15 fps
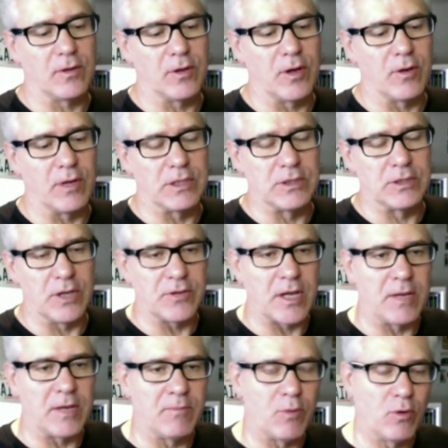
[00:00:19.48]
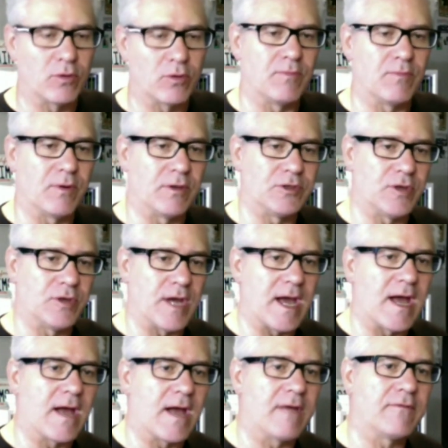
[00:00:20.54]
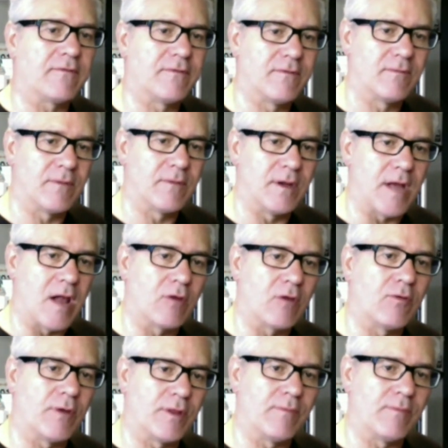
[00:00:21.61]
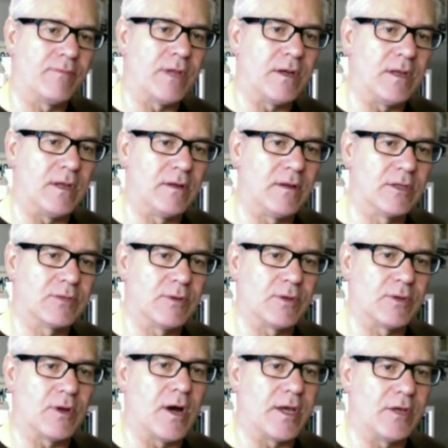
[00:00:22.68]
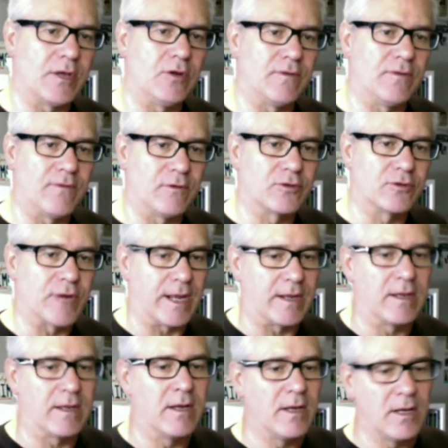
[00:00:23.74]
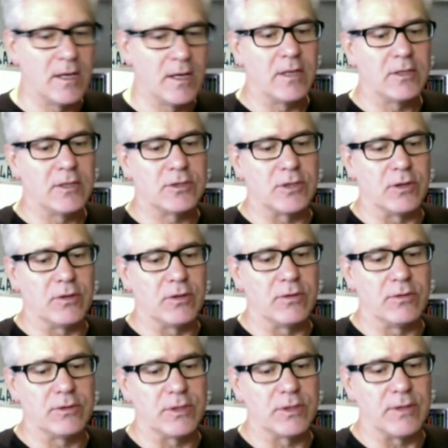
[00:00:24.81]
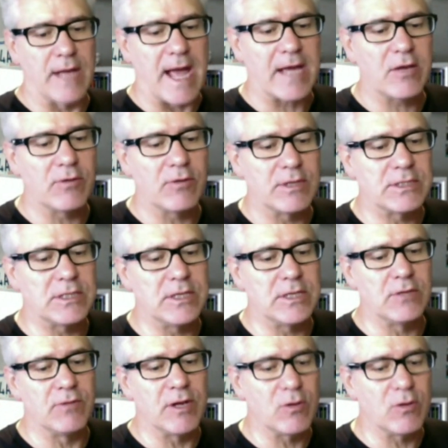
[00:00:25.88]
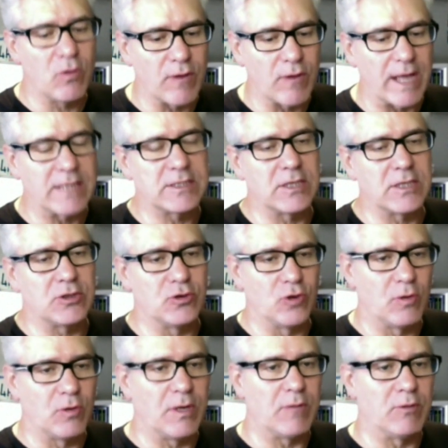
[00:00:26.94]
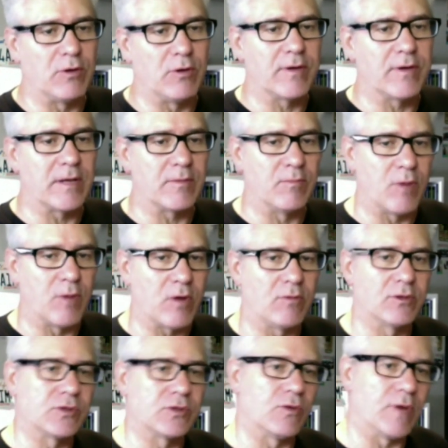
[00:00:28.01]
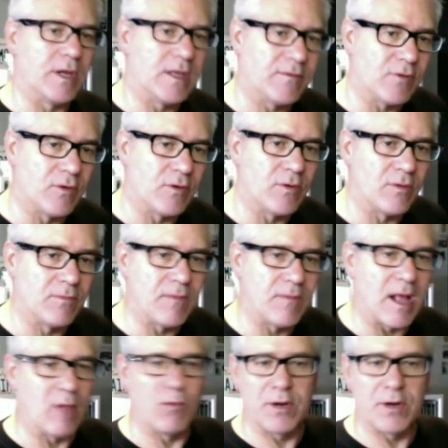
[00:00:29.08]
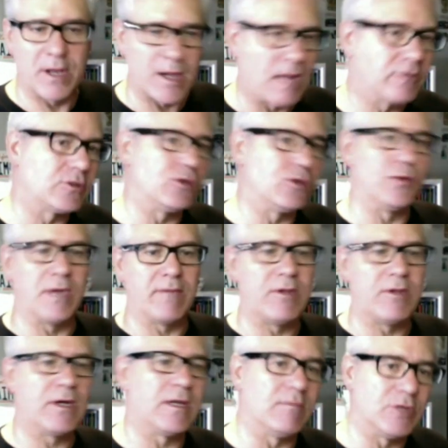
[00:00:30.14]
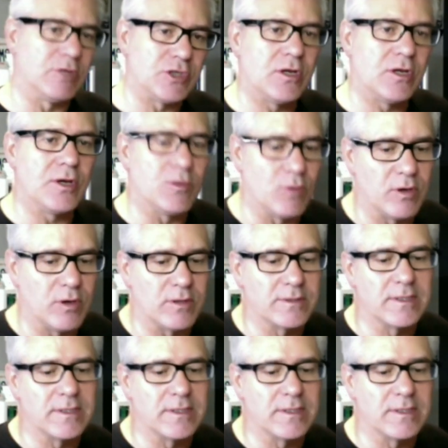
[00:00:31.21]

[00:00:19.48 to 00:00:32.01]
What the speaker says: is not that important because you have an algorithm that deals with how you do the filtering. So the accuracy and recall rates that you normally would look at in models or any of your L1 and L2 and everything in the machine learning world